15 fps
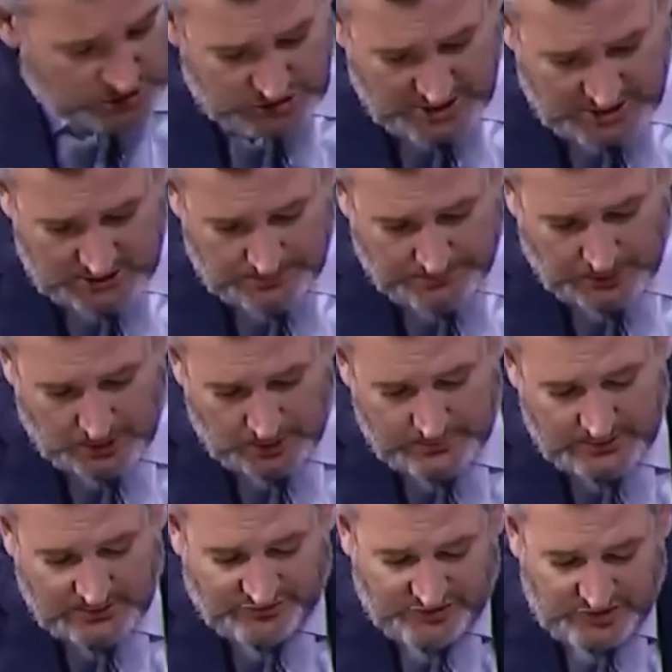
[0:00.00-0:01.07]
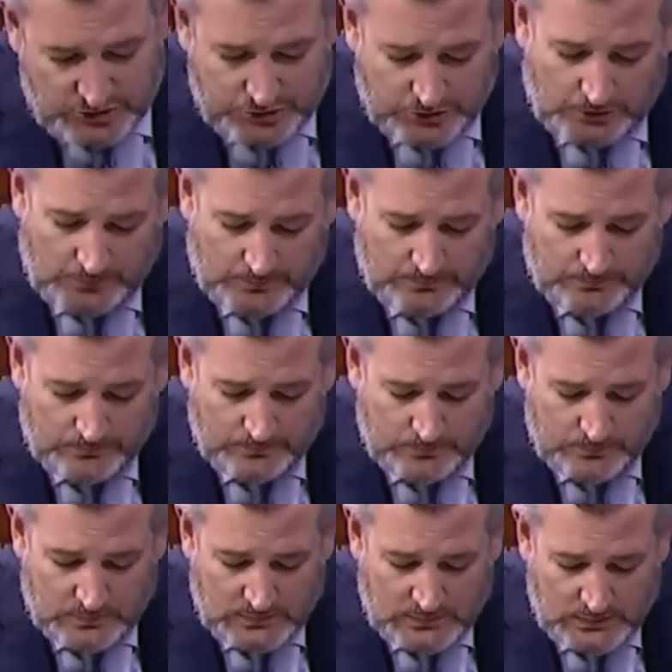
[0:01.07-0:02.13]
State Department official
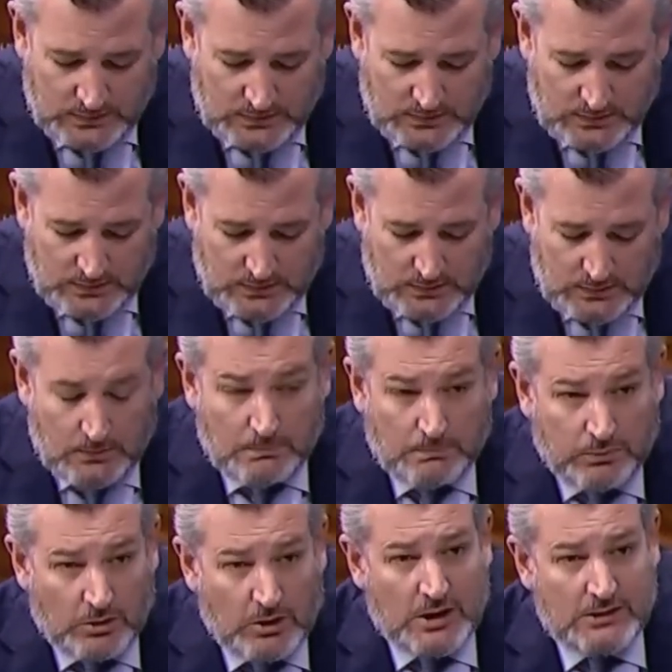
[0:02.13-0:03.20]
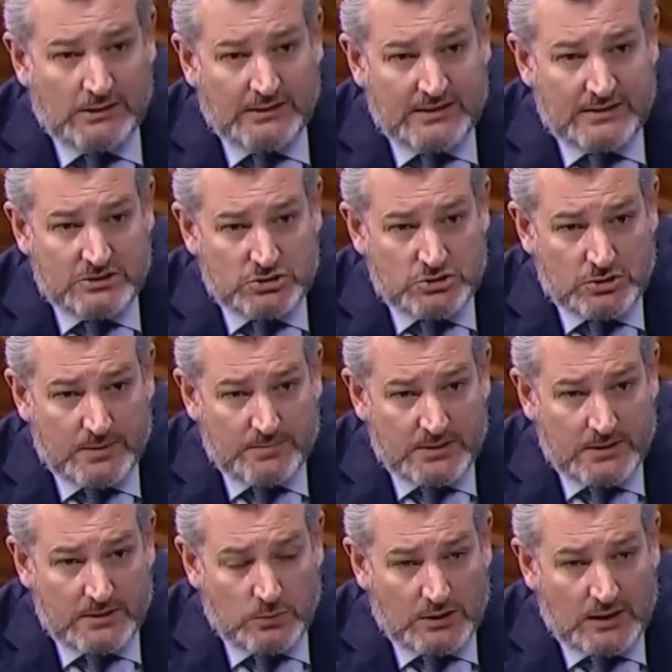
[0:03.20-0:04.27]
broadly
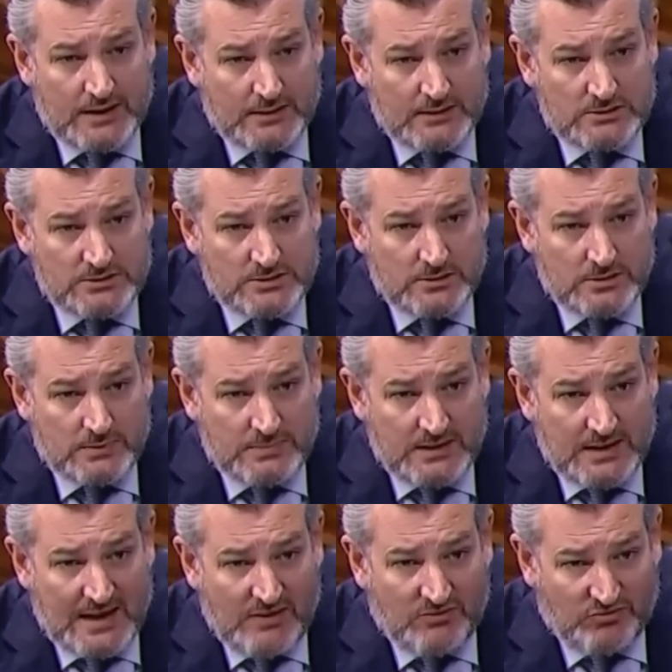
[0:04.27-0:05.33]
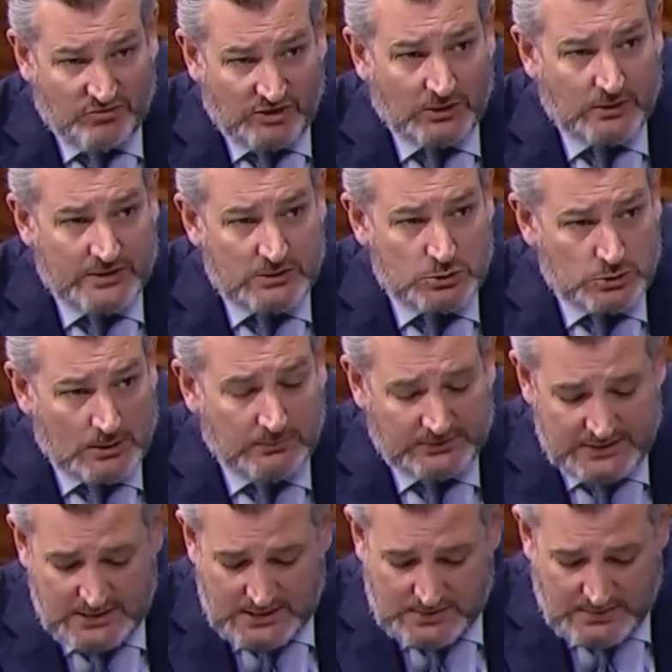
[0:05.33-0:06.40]
distributed what I consider to be a very
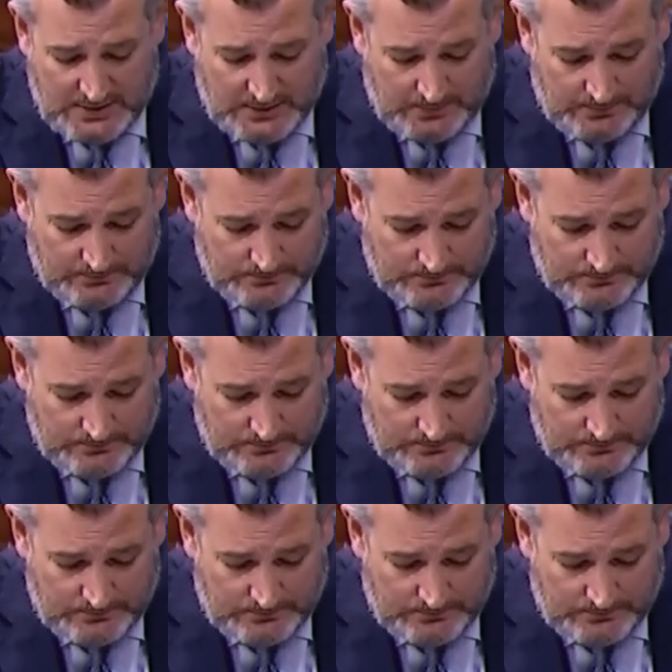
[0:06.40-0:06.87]
troubling email.